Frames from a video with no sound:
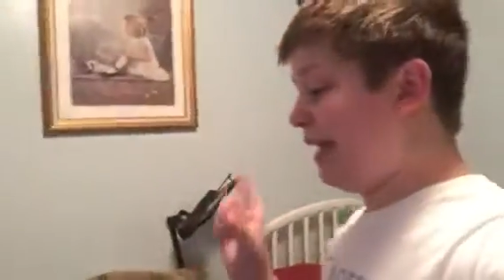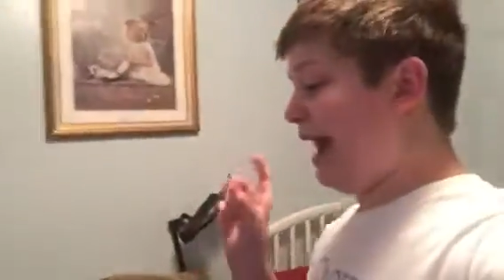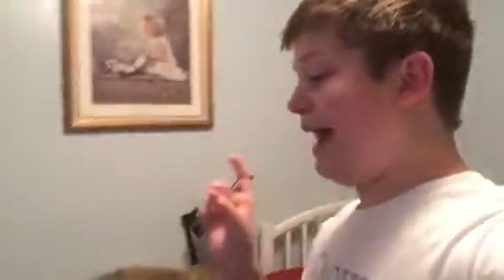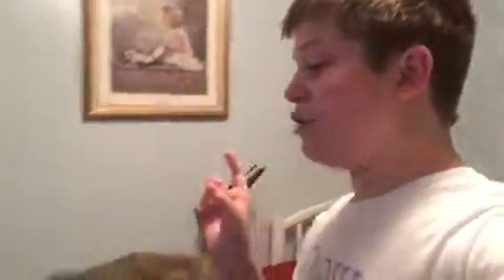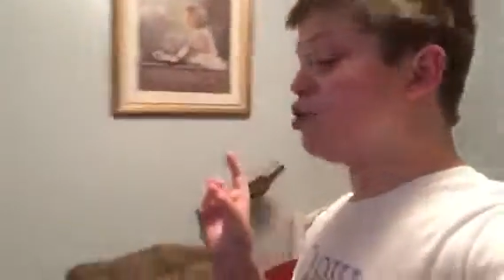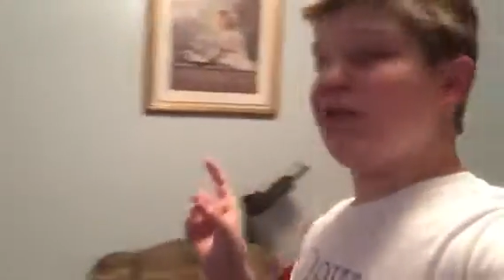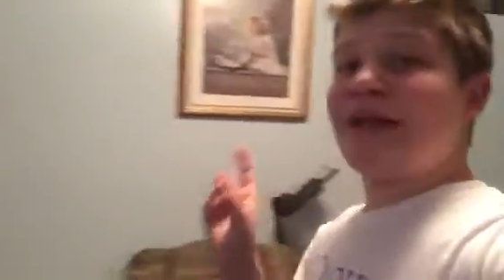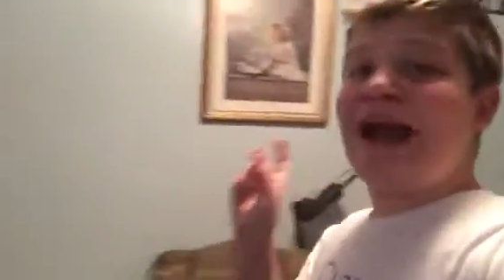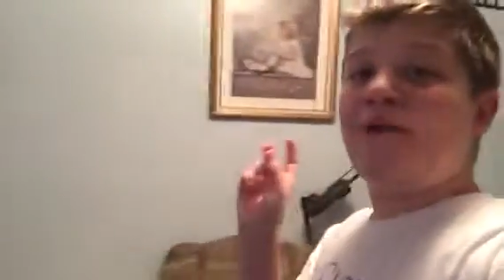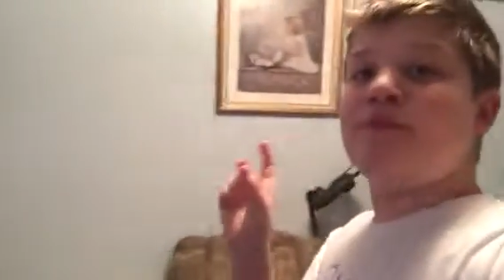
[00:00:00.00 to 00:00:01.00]
And
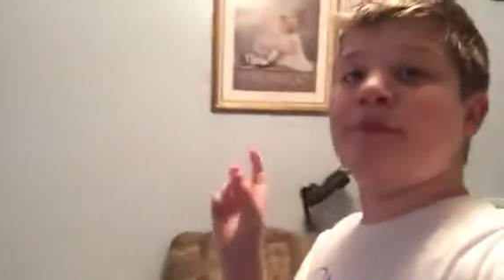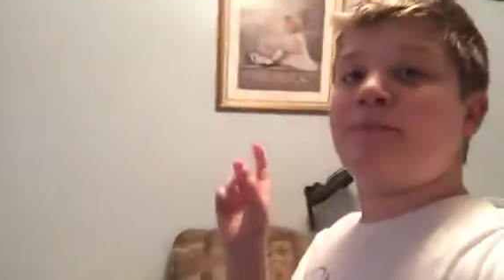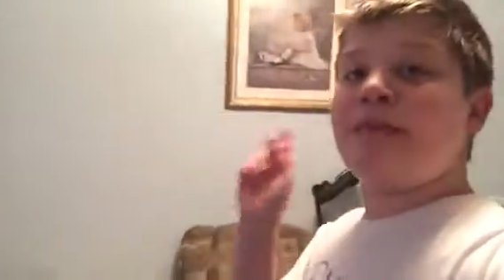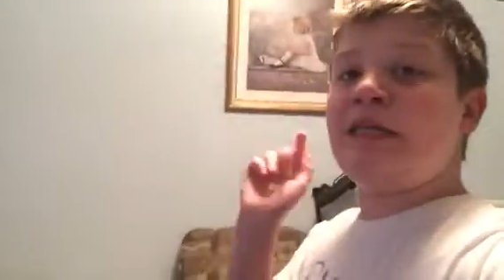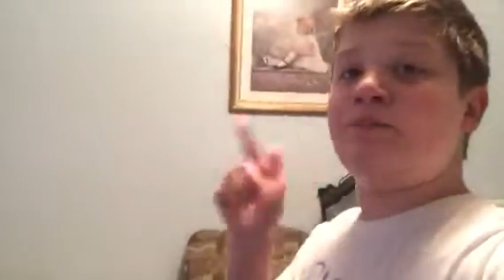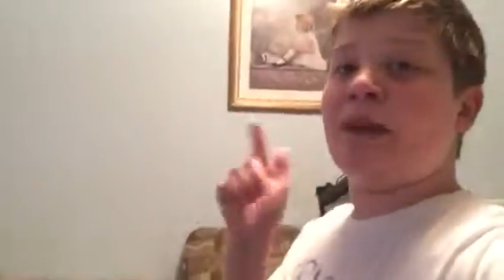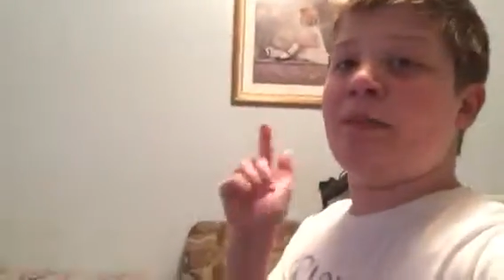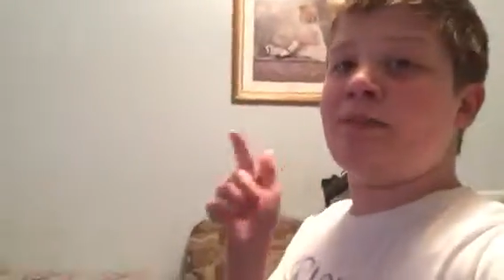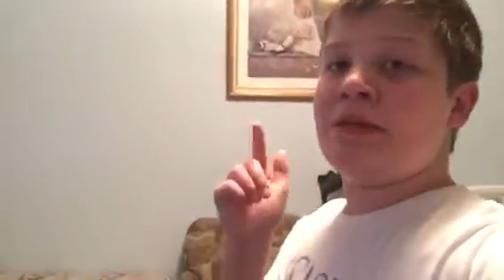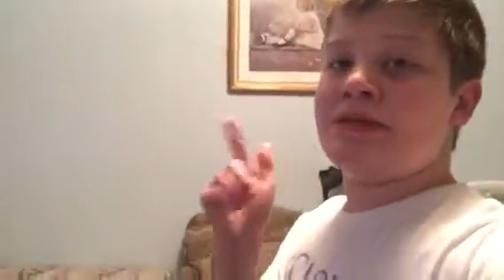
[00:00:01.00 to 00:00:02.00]
actually, I was at Peter
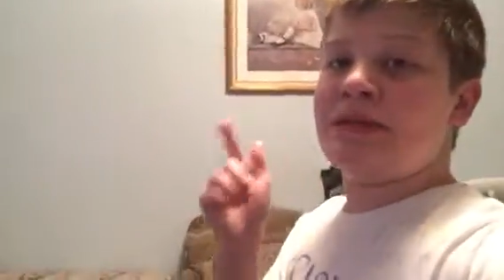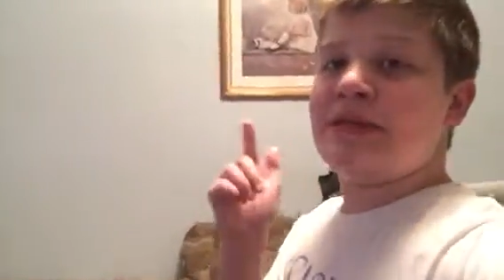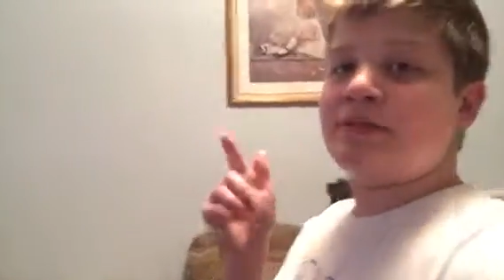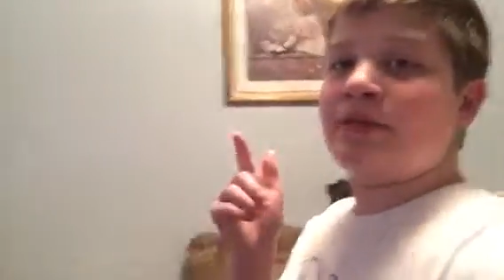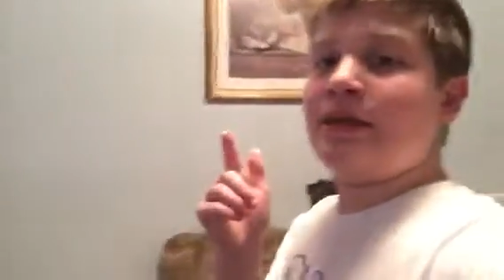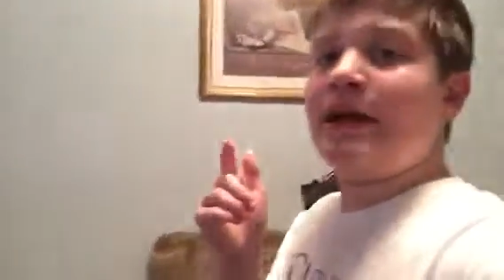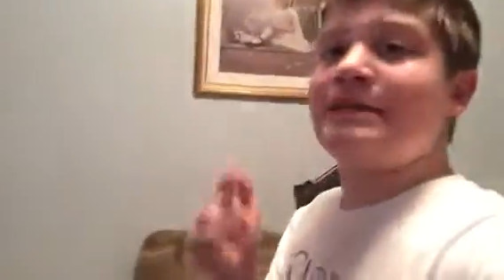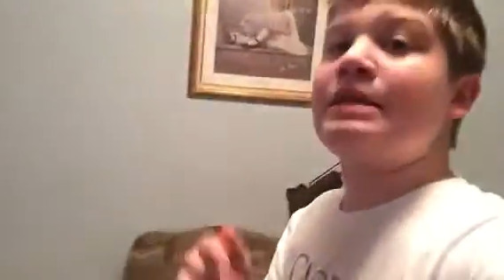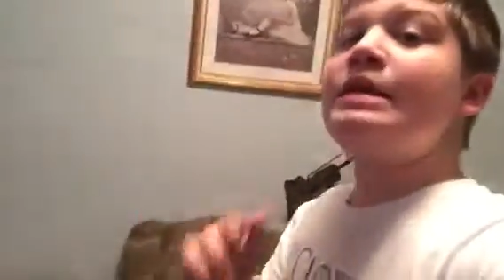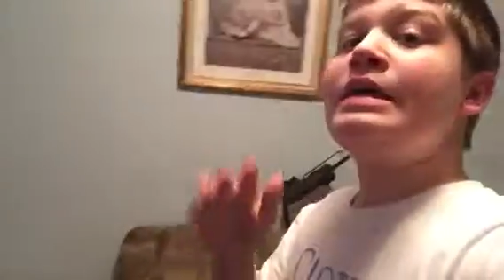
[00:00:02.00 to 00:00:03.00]
Piper Pizza yesterday, guys,